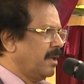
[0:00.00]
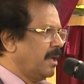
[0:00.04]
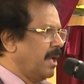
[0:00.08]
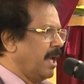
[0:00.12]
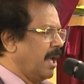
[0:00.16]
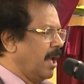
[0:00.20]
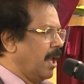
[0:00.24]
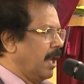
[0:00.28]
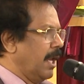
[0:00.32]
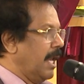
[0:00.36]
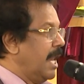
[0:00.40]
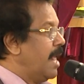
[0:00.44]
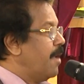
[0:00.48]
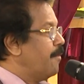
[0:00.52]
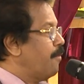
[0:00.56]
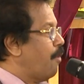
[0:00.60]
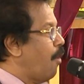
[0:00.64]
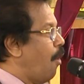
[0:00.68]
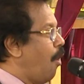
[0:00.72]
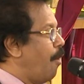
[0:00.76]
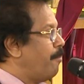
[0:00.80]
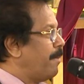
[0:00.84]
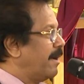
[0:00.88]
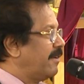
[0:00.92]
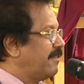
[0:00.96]
Leave
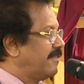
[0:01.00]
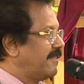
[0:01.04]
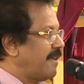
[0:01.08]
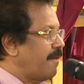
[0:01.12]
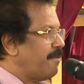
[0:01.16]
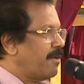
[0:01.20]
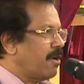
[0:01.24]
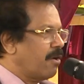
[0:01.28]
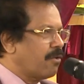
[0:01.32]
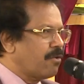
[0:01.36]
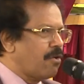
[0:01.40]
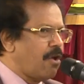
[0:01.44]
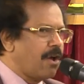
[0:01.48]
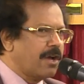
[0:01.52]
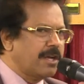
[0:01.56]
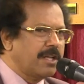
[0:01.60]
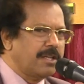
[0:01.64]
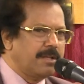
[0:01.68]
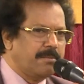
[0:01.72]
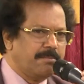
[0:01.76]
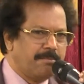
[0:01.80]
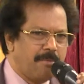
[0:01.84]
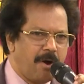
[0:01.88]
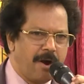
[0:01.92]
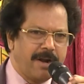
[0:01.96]
home at seven o'clock in the
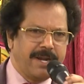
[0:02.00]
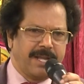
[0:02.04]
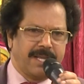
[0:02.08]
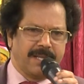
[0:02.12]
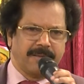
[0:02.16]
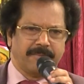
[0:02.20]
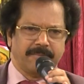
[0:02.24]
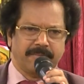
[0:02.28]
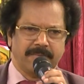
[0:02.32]
morning.